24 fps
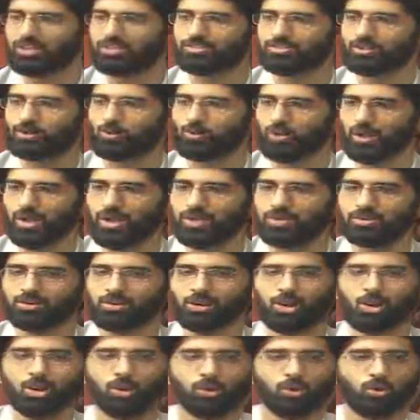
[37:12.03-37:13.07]
the one
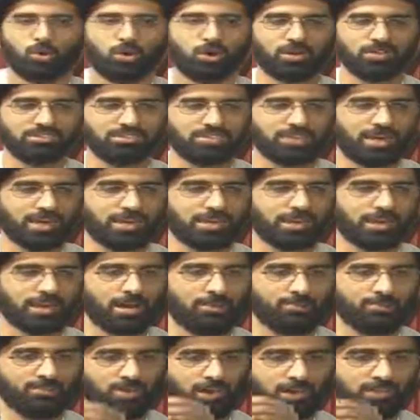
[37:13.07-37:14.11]
who was like
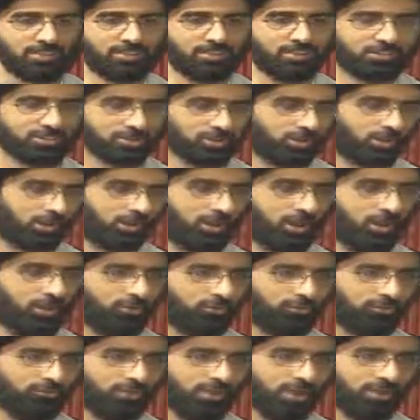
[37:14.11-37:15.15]
a mother to her
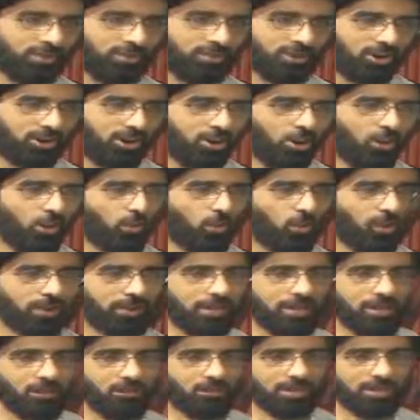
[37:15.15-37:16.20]
own father
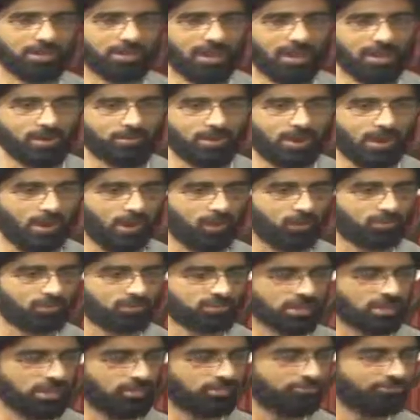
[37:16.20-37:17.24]
when he would come
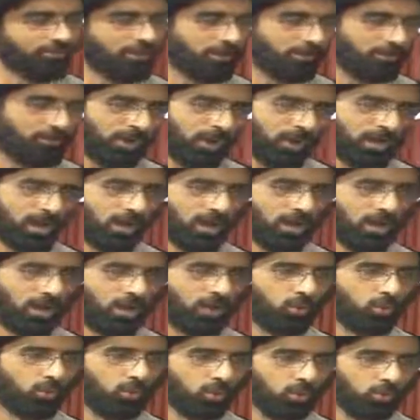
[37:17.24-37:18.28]
out from
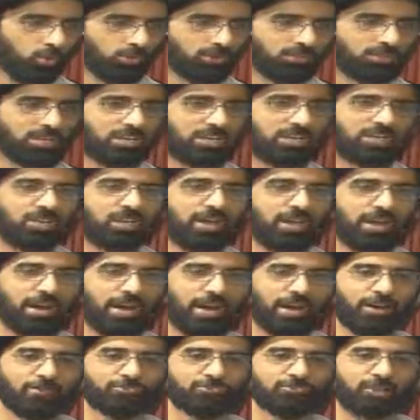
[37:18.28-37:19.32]
Mecca wounded
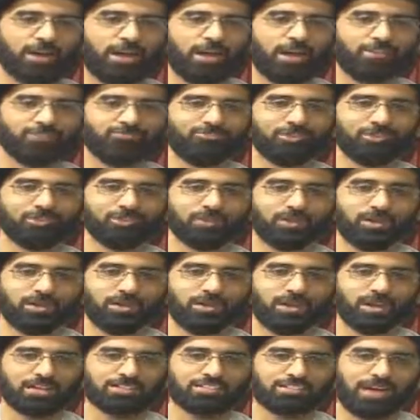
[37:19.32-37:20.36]
after having
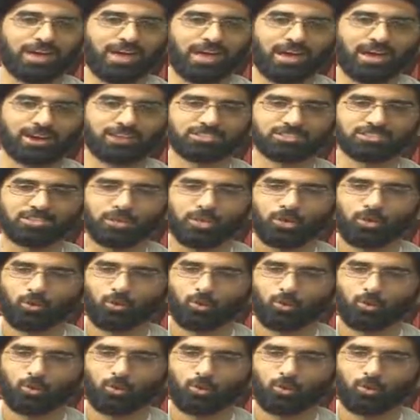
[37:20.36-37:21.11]
been attacked